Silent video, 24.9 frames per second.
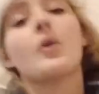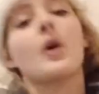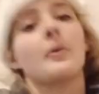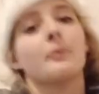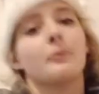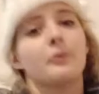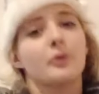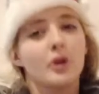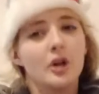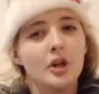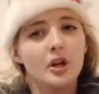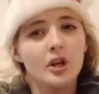I'm
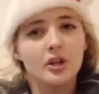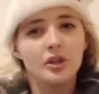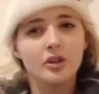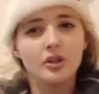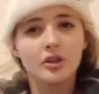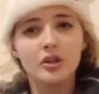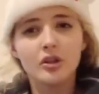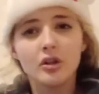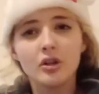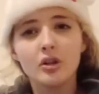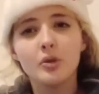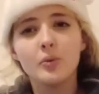pretty
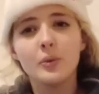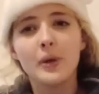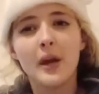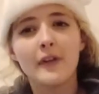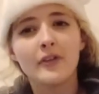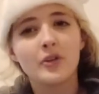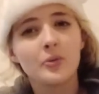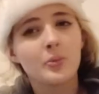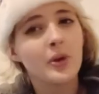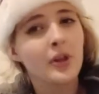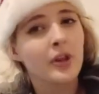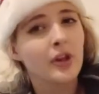sure we have
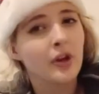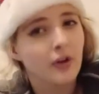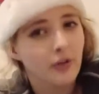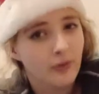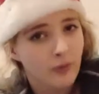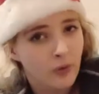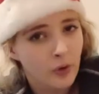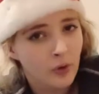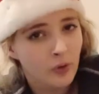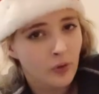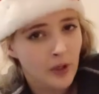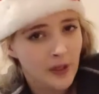to be there at
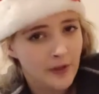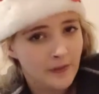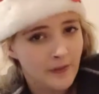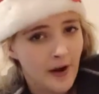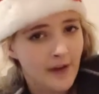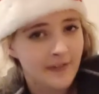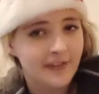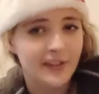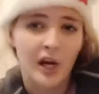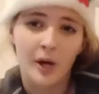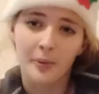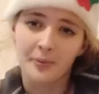
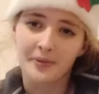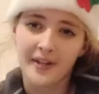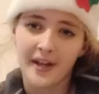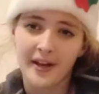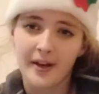4.45 to help set